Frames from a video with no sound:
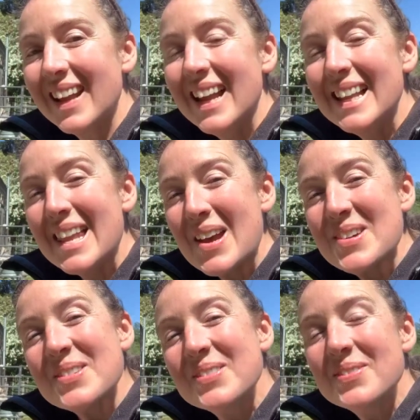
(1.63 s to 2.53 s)

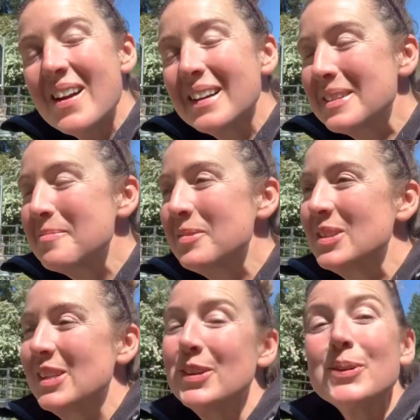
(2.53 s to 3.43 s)
Hello, welcome
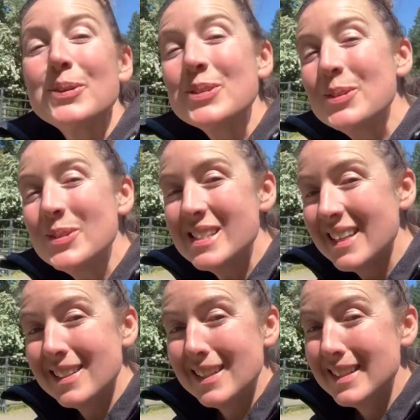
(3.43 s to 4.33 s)
to Tuesday
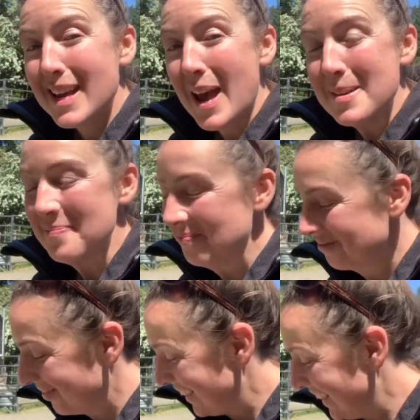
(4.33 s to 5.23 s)
Tea Time.
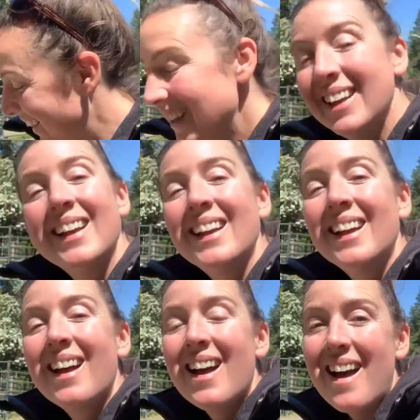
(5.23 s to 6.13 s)

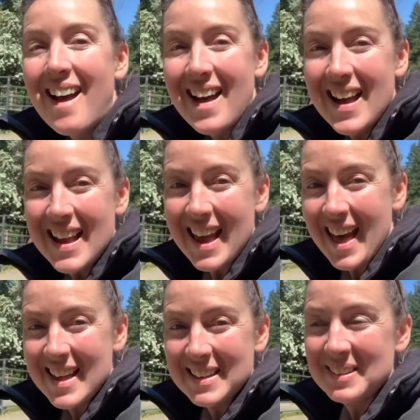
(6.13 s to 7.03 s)
I
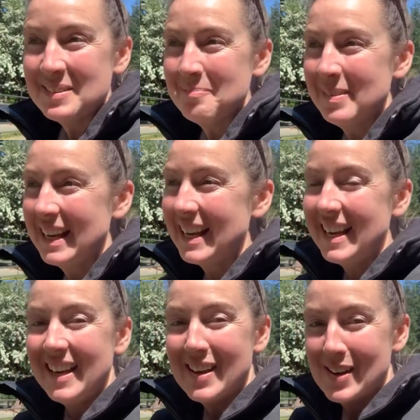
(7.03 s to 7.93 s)
am
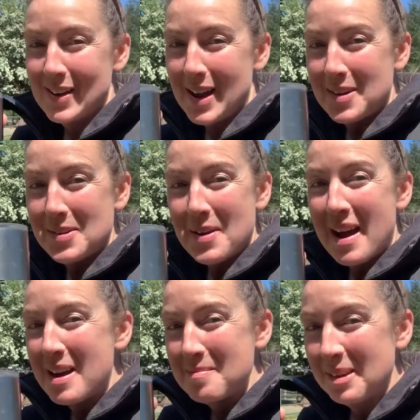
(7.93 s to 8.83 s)
here. I don't know
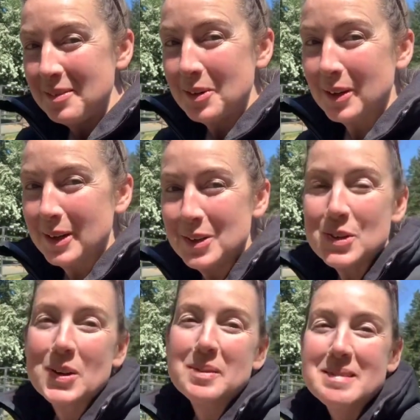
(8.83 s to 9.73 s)
how many of you are going to
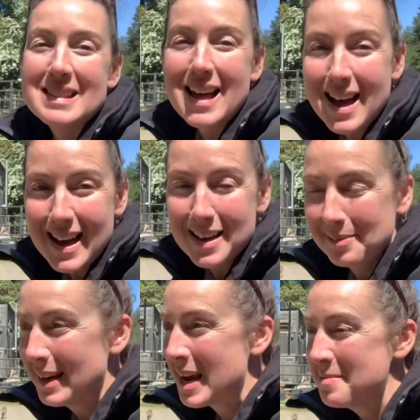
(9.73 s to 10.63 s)
join me live
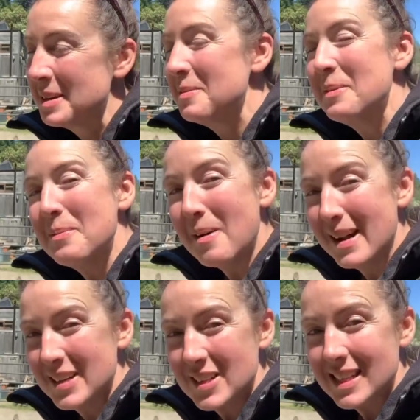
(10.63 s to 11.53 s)
and how many will
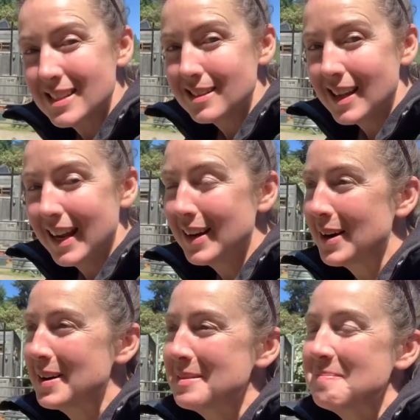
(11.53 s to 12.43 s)
watch this
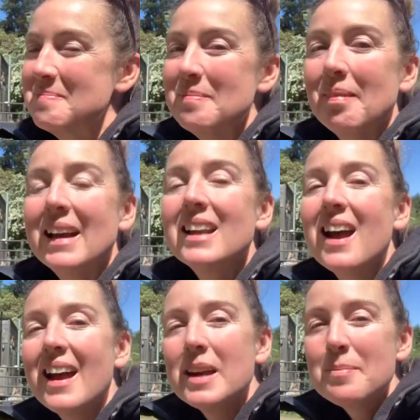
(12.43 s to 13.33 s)
later, but
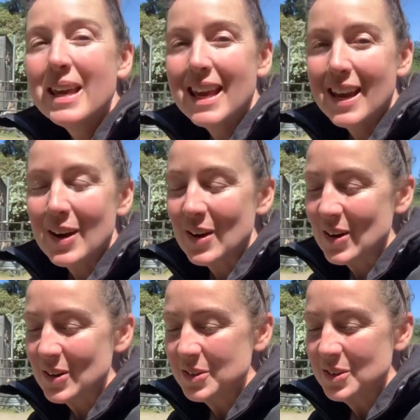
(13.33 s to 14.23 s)
I am
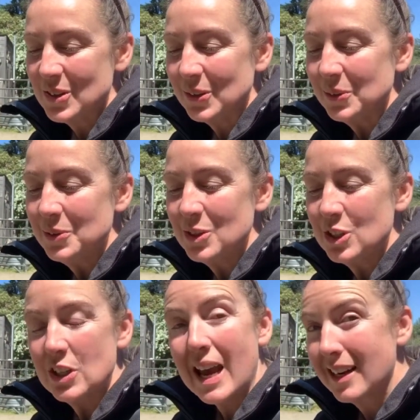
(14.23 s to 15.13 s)
here to
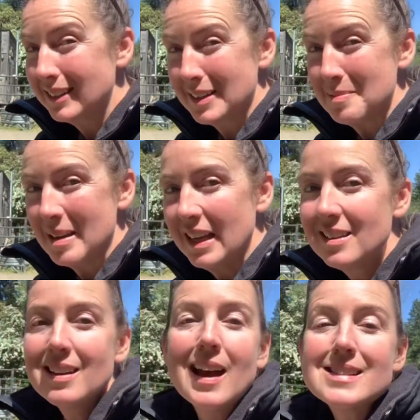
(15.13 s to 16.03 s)
chat a little bit,
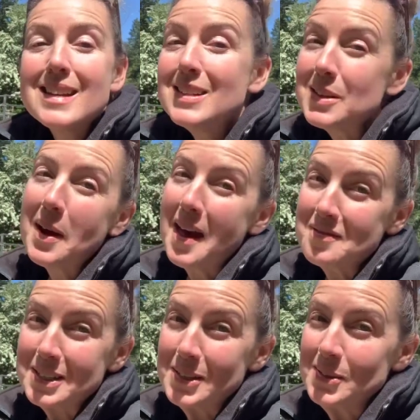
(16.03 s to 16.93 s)
as I do
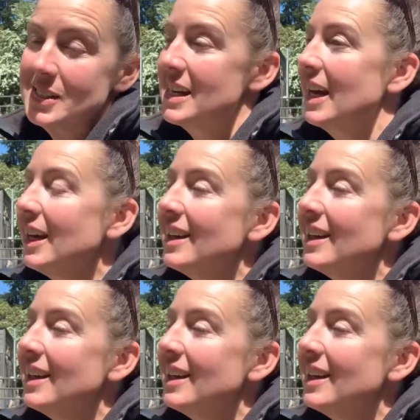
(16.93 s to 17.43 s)
every Tuesday.